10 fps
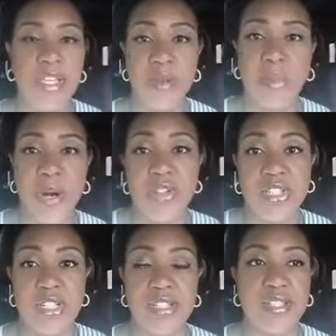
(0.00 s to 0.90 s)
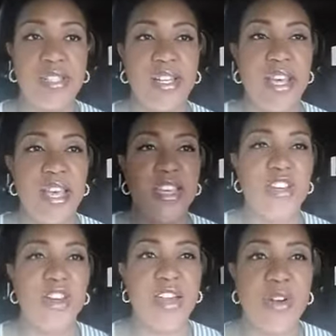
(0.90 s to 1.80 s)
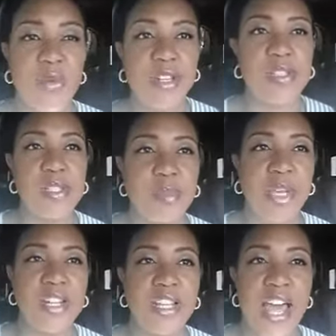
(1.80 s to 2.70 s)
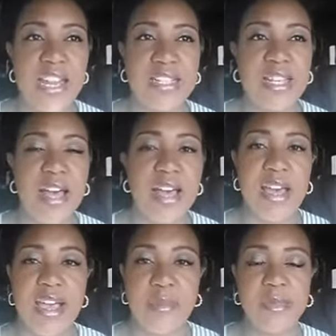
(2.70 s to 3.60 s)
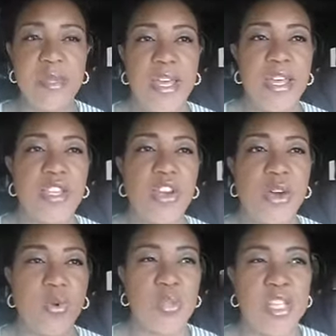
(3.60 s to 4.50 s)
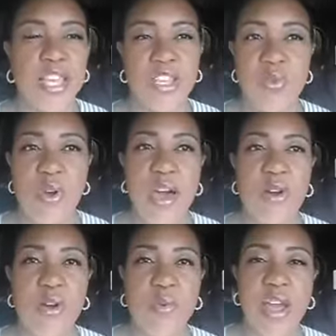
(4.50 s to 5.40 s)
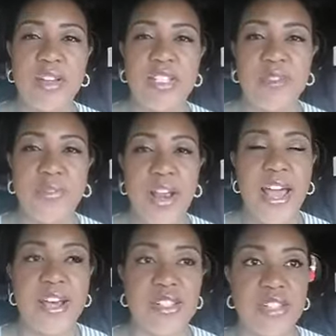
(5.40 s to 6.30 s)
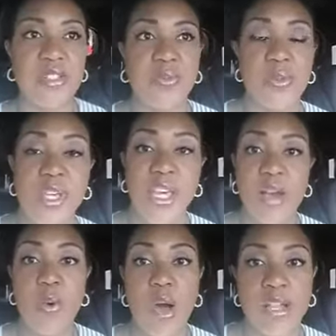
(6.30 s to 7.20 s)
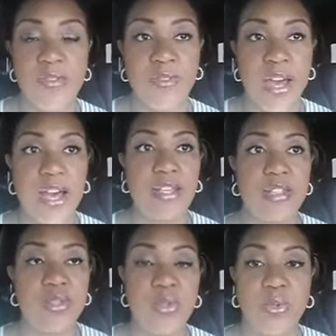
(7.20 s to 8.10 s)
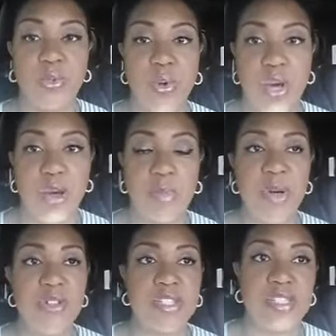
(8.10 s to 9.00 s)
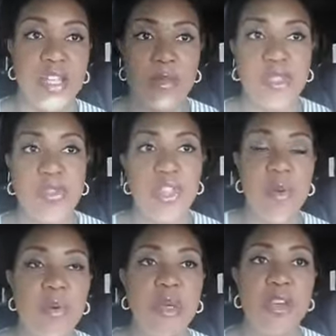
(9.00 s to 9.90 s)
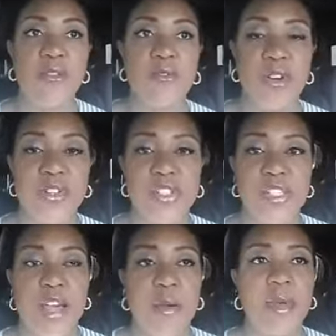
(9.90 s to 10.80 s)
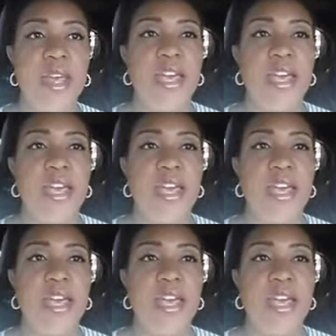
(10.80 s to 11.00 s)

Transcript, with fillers: can purchase. I don't want to spend a lot of time, taking you out around the different houses if you can't qualify to purchase them. So that would be your first step,